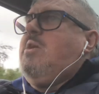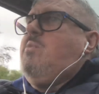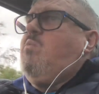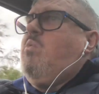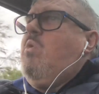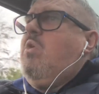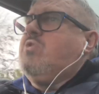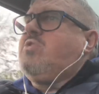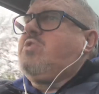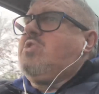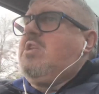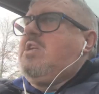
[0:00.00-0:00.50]

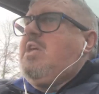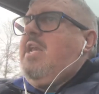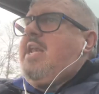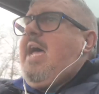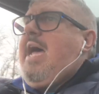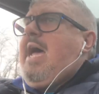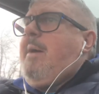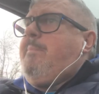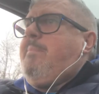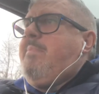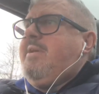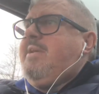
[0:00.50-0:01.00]
what's going
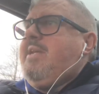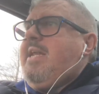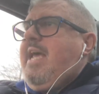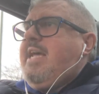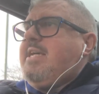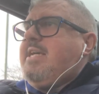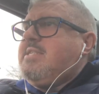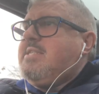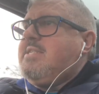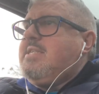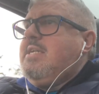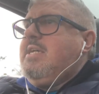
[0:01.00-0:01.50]
to happen
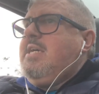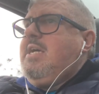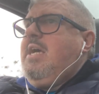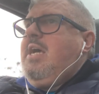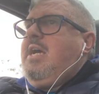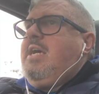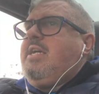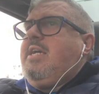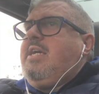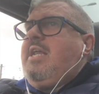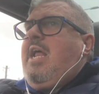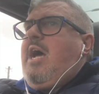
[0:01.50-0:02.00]
next.
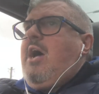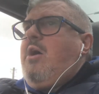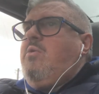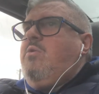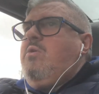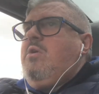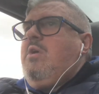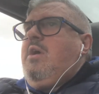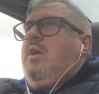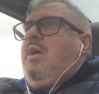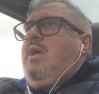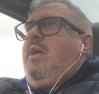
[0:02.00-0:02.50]

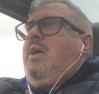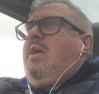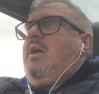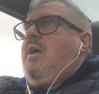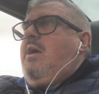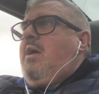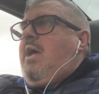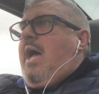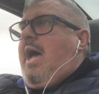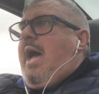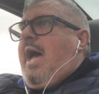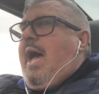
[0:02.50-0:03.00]

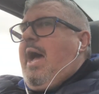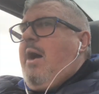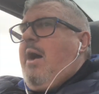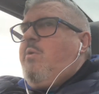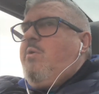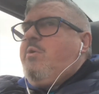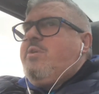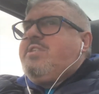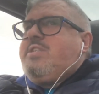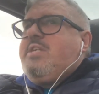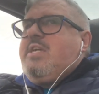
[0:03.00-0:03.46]
How are